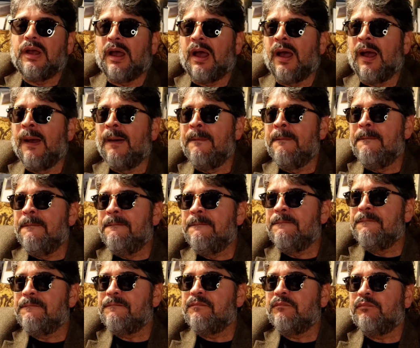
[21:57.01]

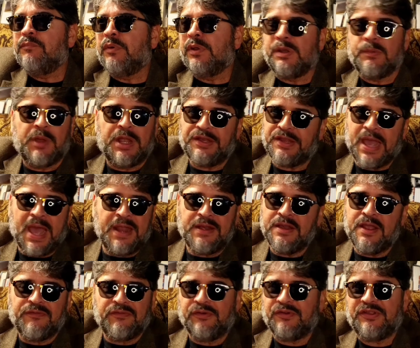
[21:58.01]
But my
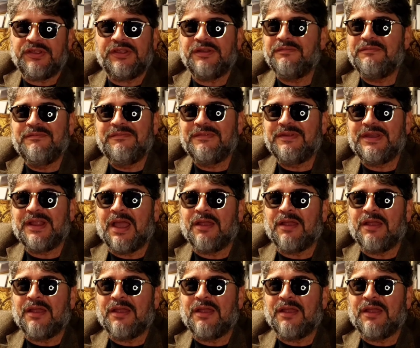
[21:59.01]
dad never did.